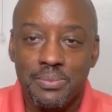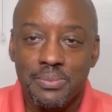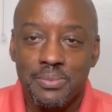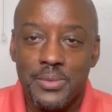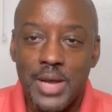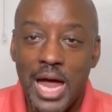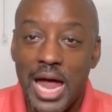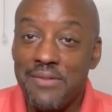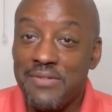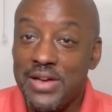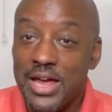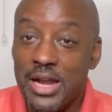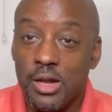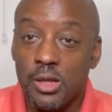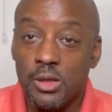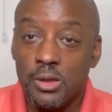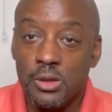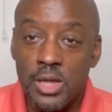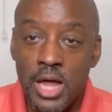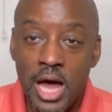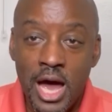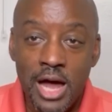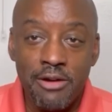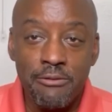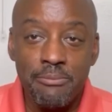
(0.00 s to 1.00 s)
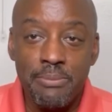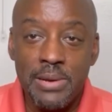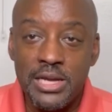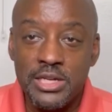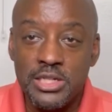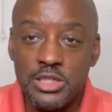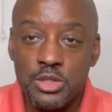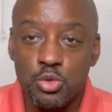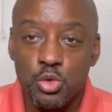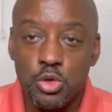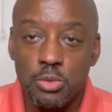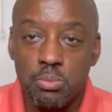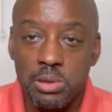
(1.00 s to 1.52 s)
I've had a lot of
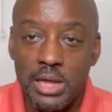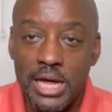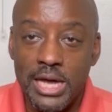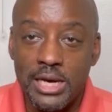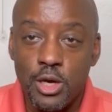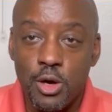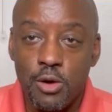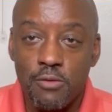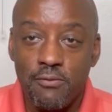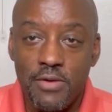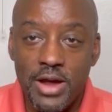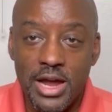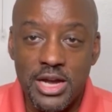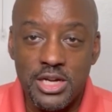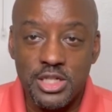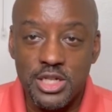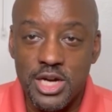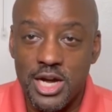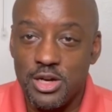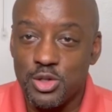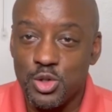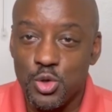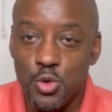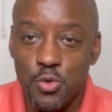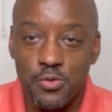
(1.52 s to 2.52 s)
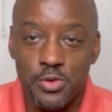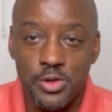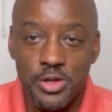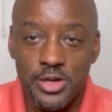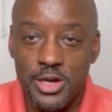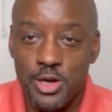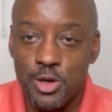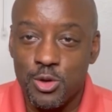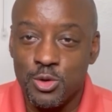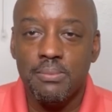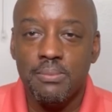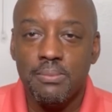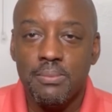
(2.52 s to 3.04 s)
patients with plantar fasciitis over the
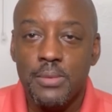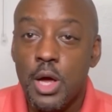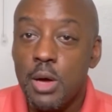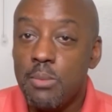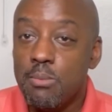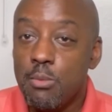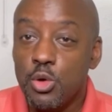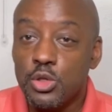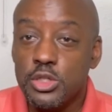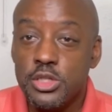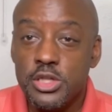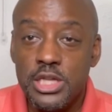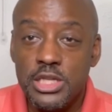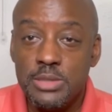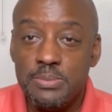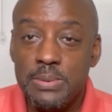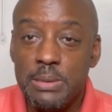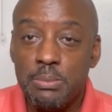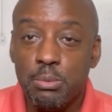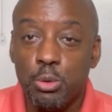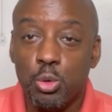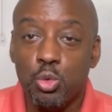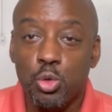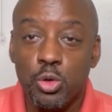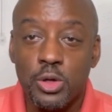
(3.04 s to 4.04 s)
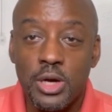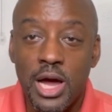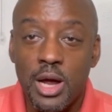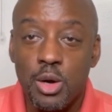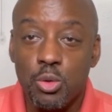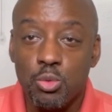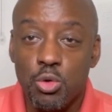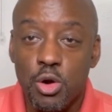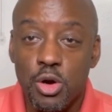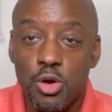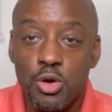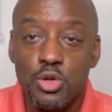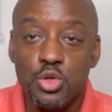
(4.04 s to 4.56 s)
years. Most of these people were not
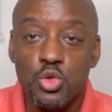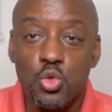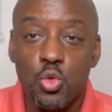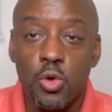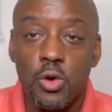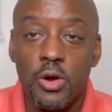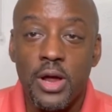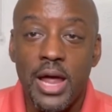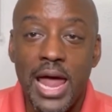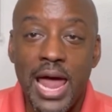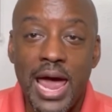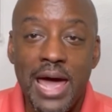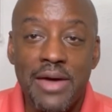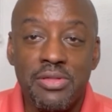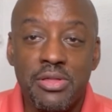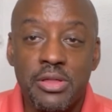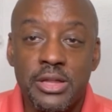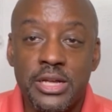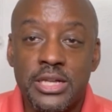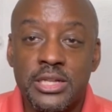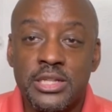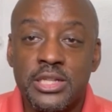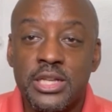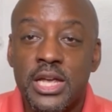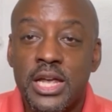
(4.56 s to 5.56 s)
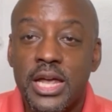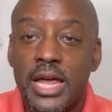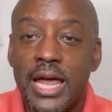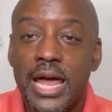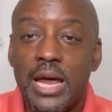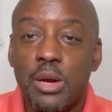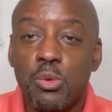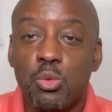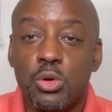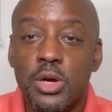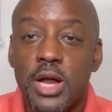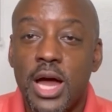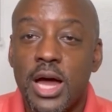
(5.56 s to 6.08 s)
runners or athletes
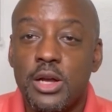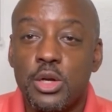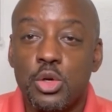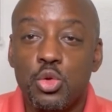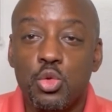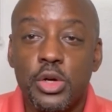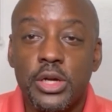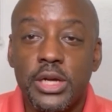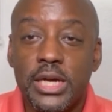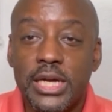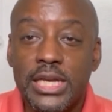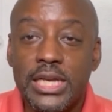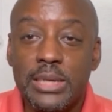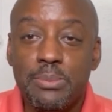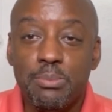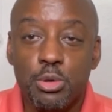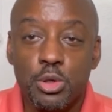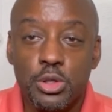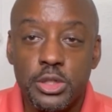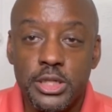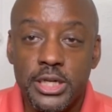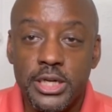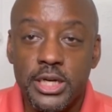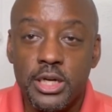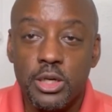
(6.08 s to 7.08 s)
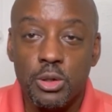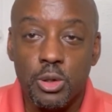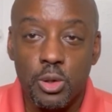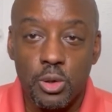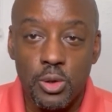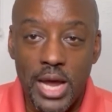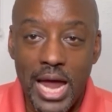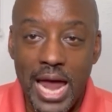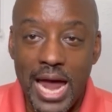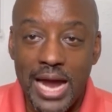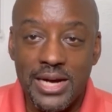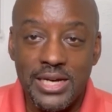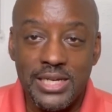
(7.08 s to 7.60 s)
and were not doing any
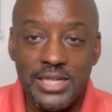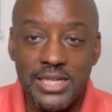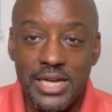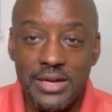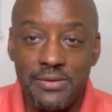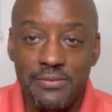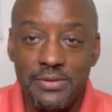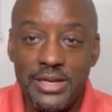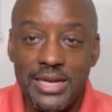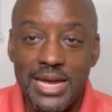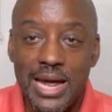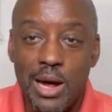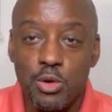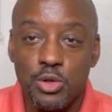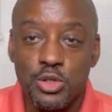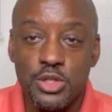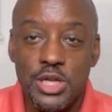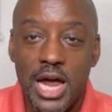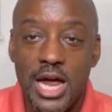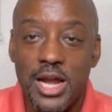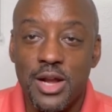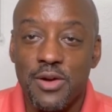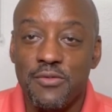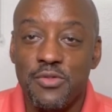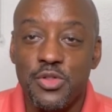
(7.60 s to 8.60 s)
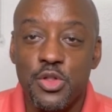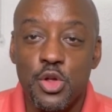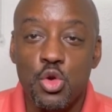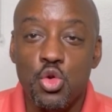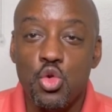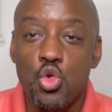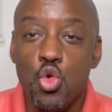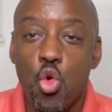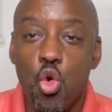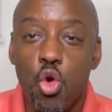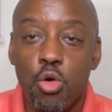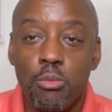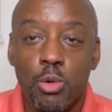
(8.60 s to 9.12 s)
particular activity outside of the
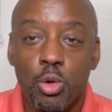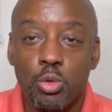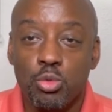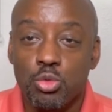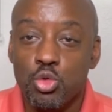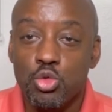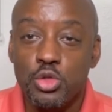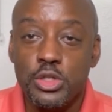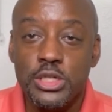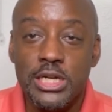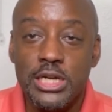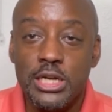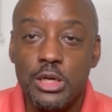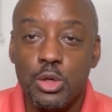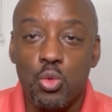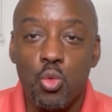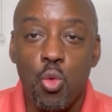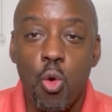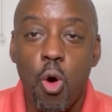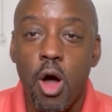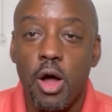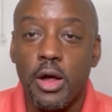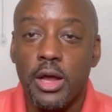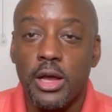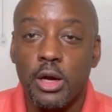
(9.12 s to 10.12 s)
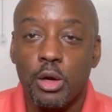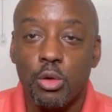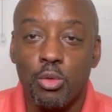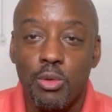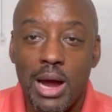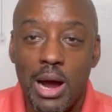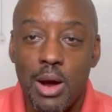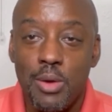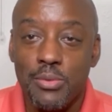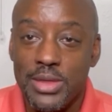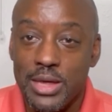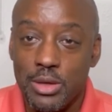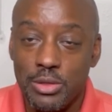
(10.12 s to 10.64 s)
normal routine walking
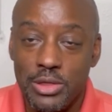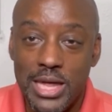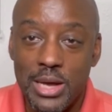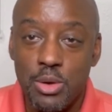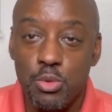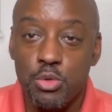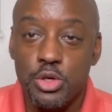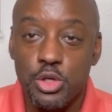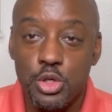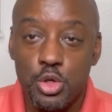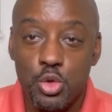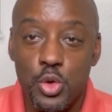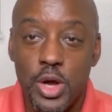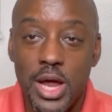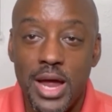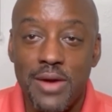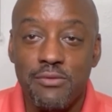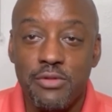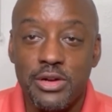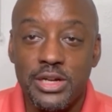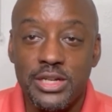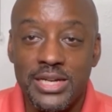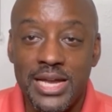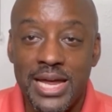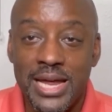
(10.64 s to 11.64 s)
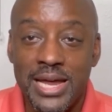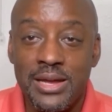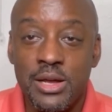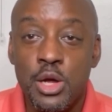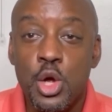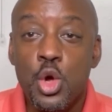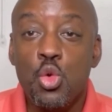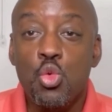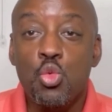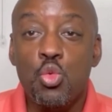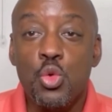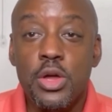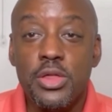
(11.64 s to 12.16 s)
around that they would do every day
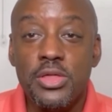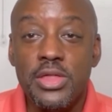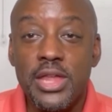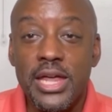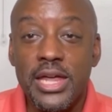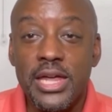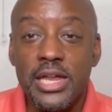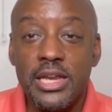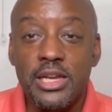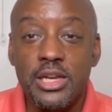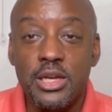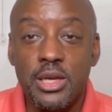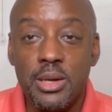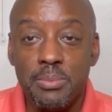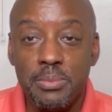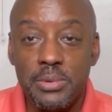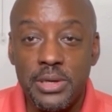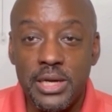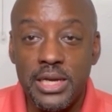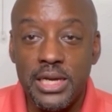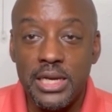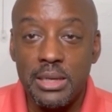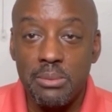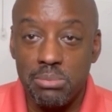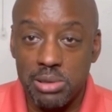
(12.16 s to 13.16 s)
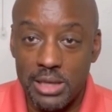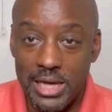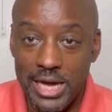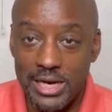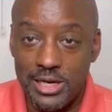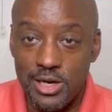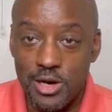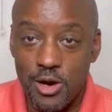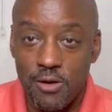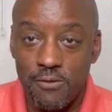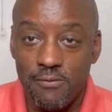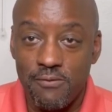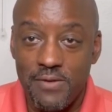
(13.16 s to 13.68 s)
when they ended up getting
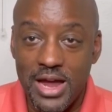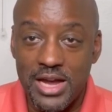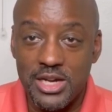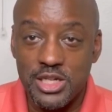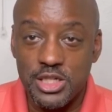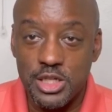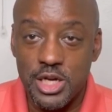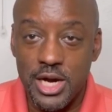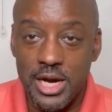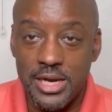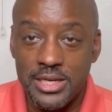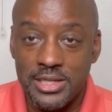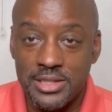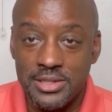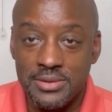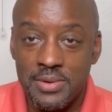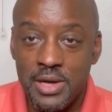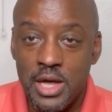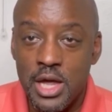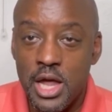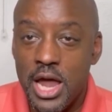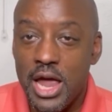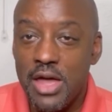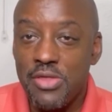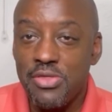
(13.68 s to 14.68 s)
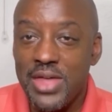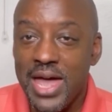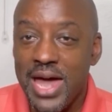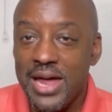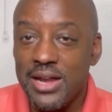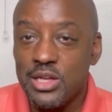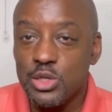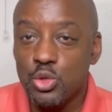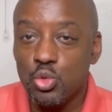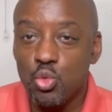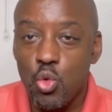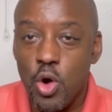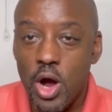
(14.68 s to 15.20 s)
plantar fasciitis. And that
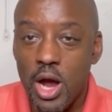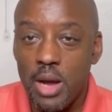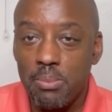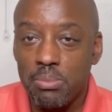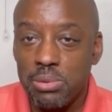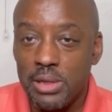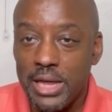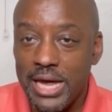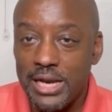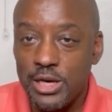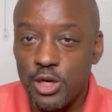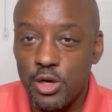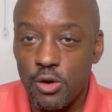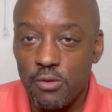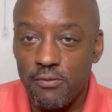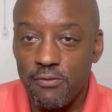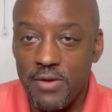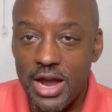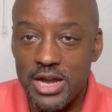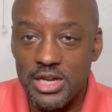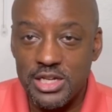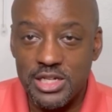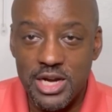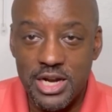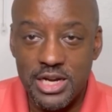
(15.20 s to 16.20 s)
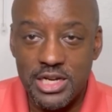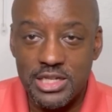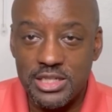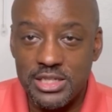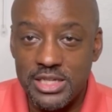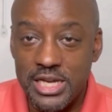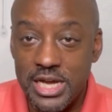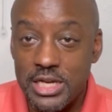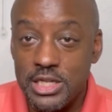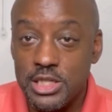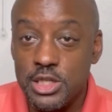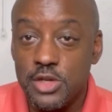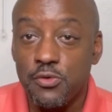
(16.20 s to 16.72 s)
is why plantar fasciitis
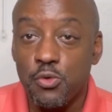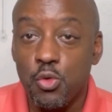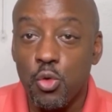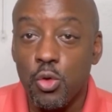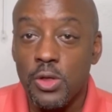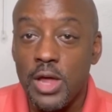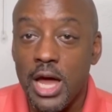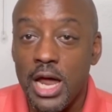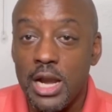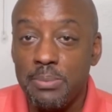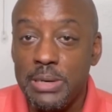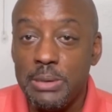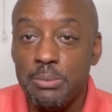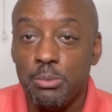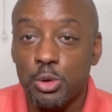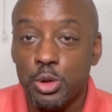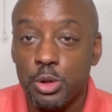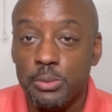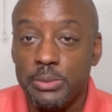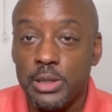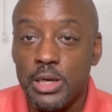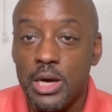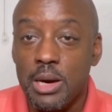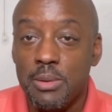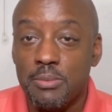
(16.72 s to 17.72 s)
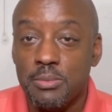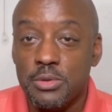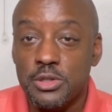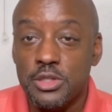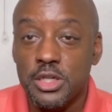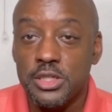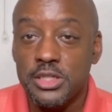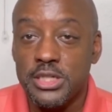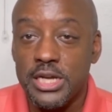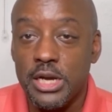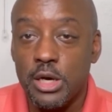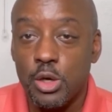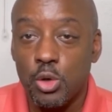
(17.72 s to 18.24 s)
tends for a lot of people to become
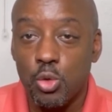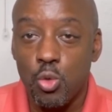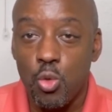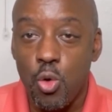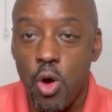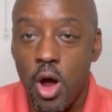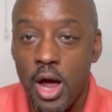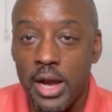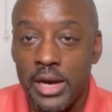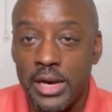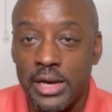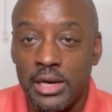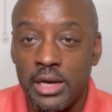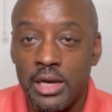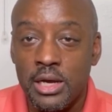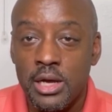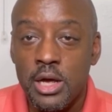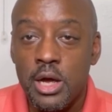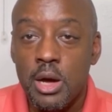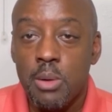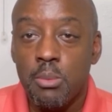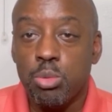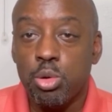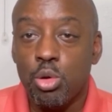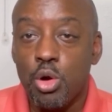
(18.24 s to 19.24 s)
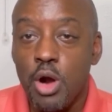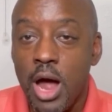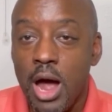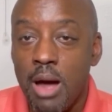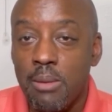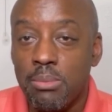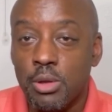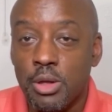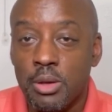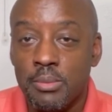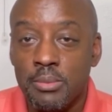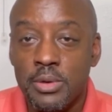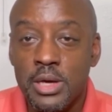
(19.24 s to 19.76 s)
such a chronic
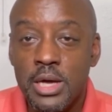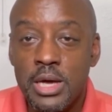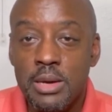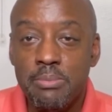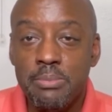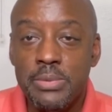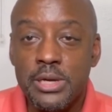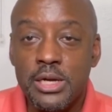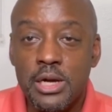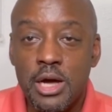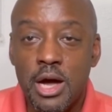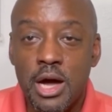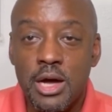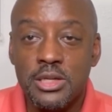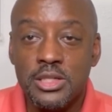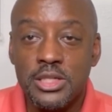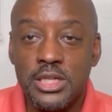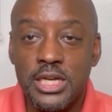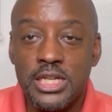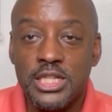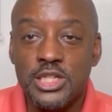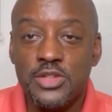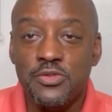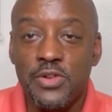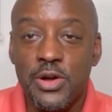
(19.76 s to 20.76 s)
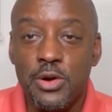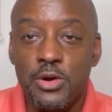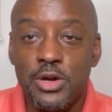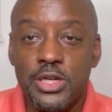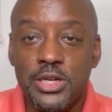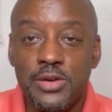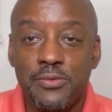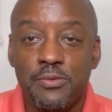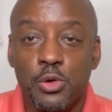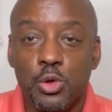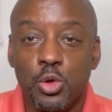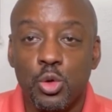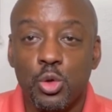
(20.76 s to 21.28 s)
problem, because it's very
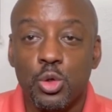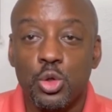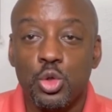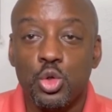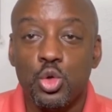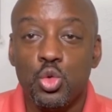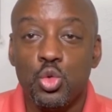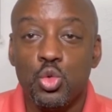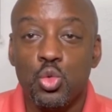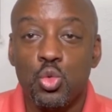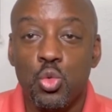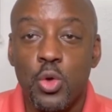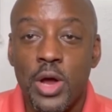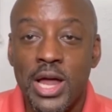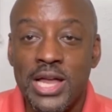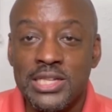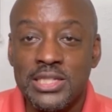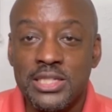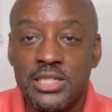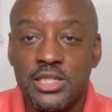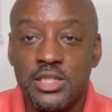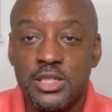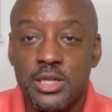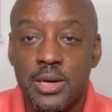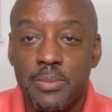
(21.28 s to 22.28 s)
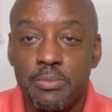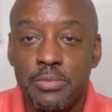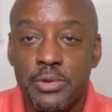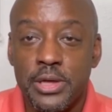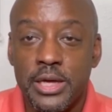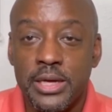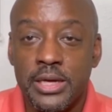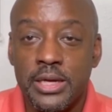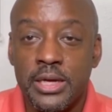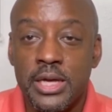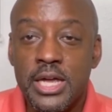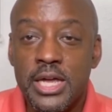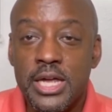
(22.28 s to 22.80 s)
difficult to rest
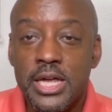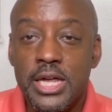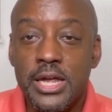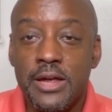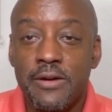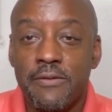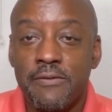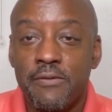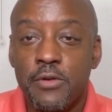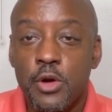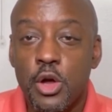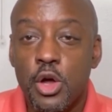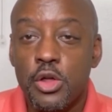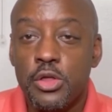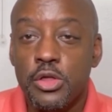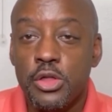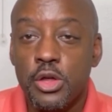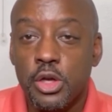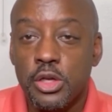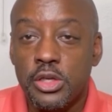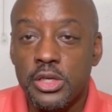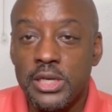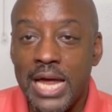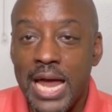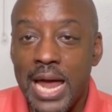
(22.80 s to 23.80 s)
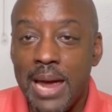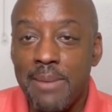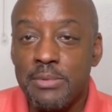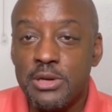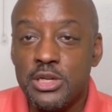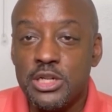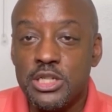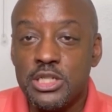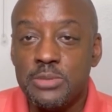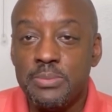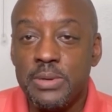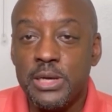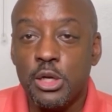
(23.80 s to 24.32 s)
something if the
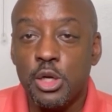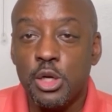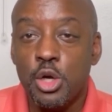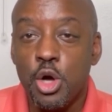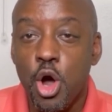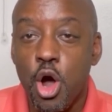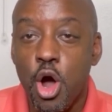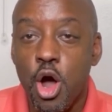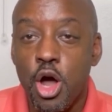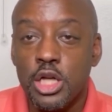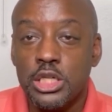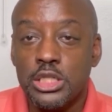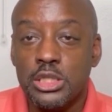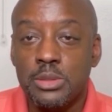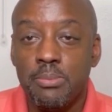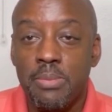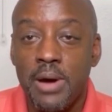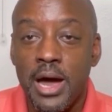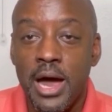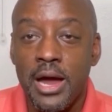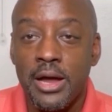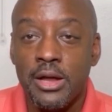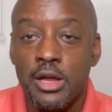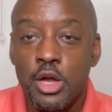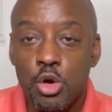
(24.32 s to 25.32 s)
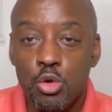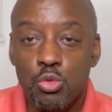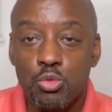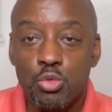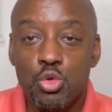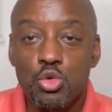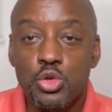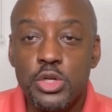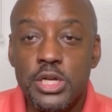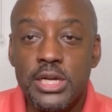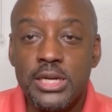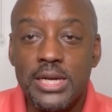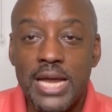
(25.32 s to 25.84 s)
damage is being caused by
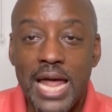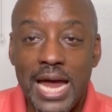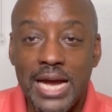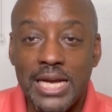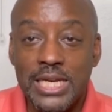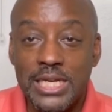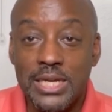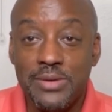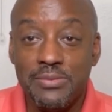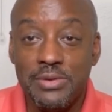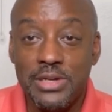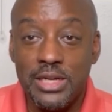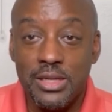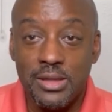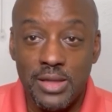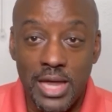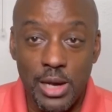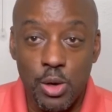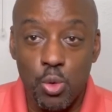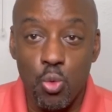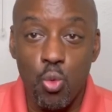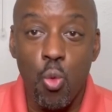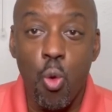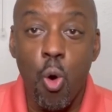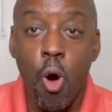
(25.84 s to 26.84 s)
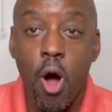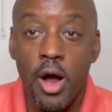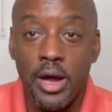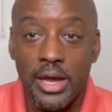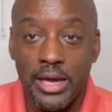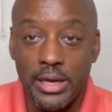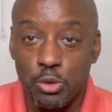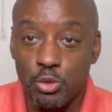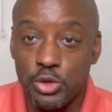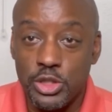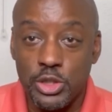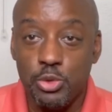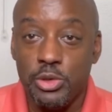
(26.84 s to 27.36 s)
routine activity like
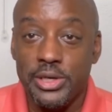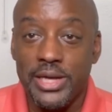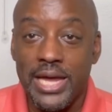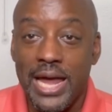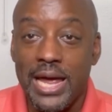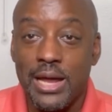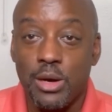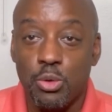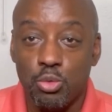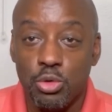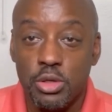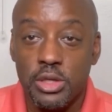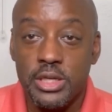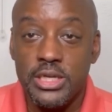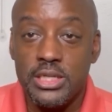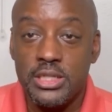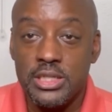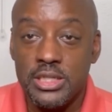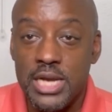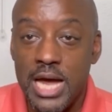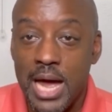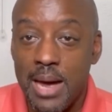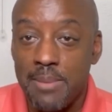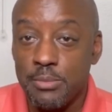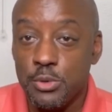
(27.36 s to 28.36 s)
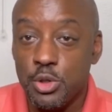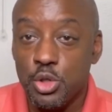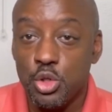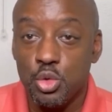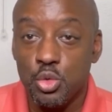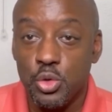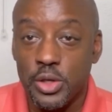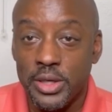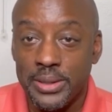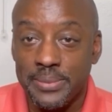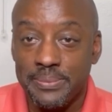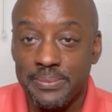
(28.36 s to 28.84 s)
walking, which we can't really stop doing.